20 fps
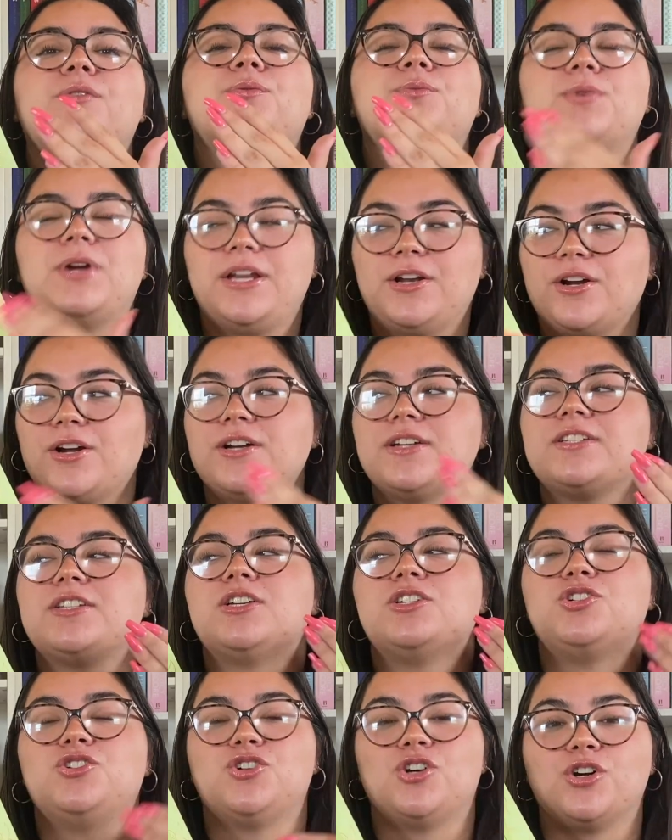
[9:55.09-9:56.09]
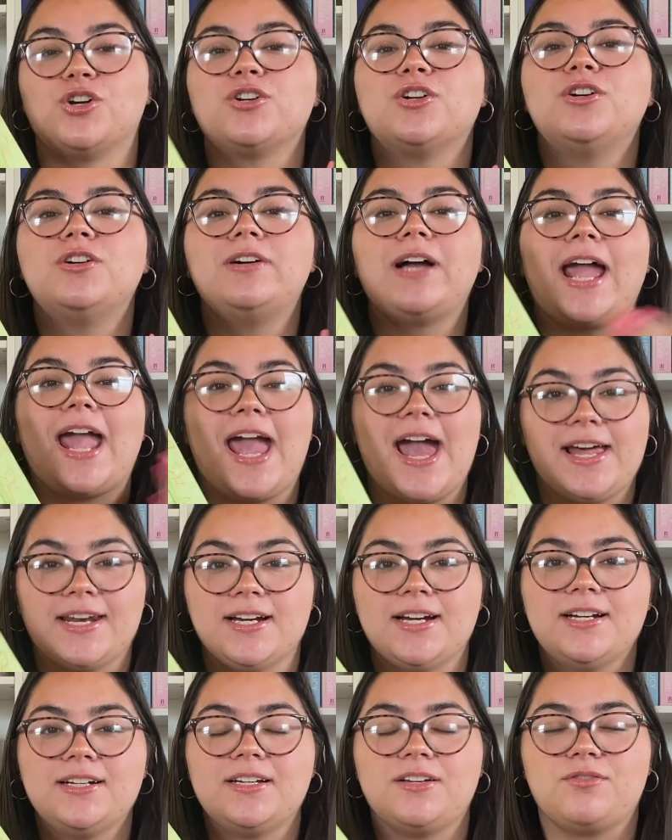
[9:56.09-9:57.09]
Reader's journal,
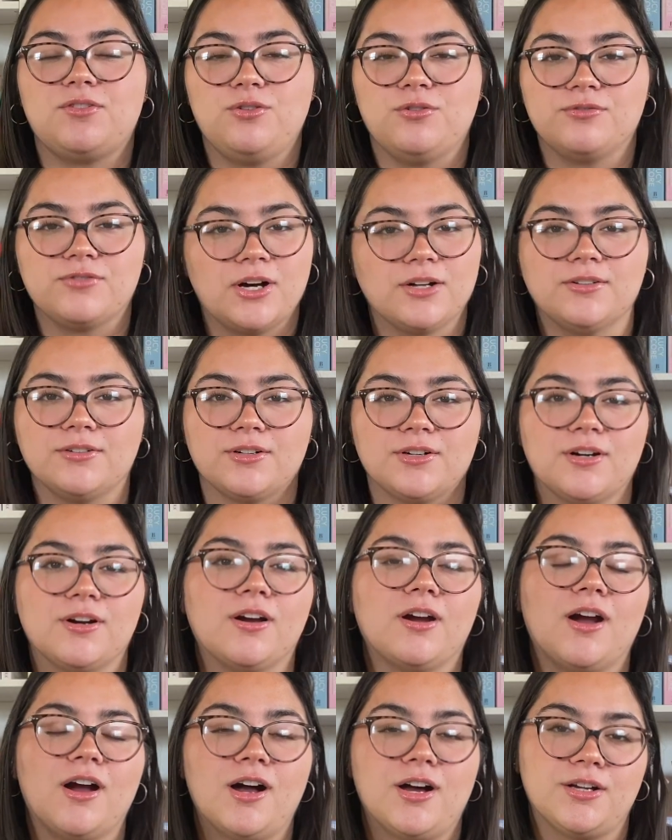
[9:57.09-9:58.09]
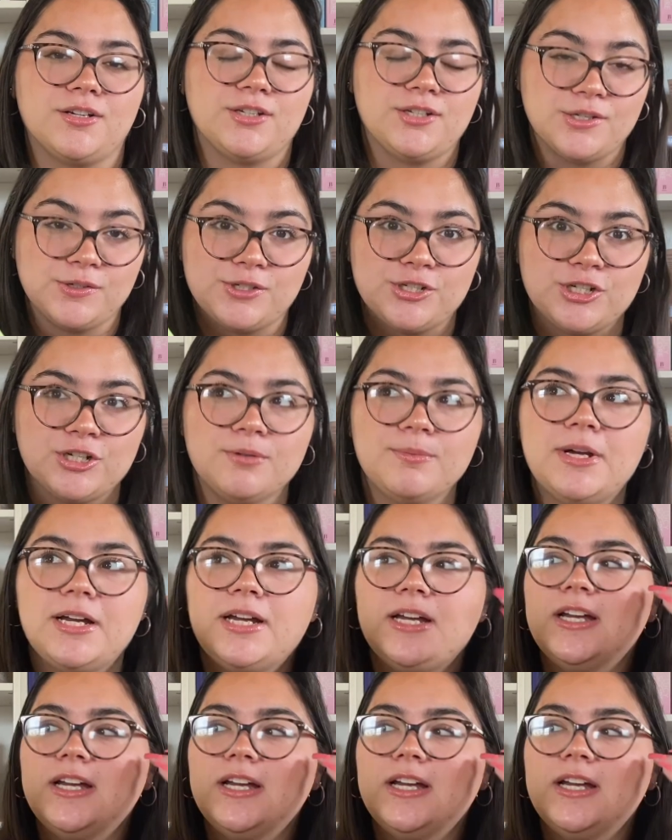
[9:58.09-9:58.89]
Hannah, if you follow her on YouTube.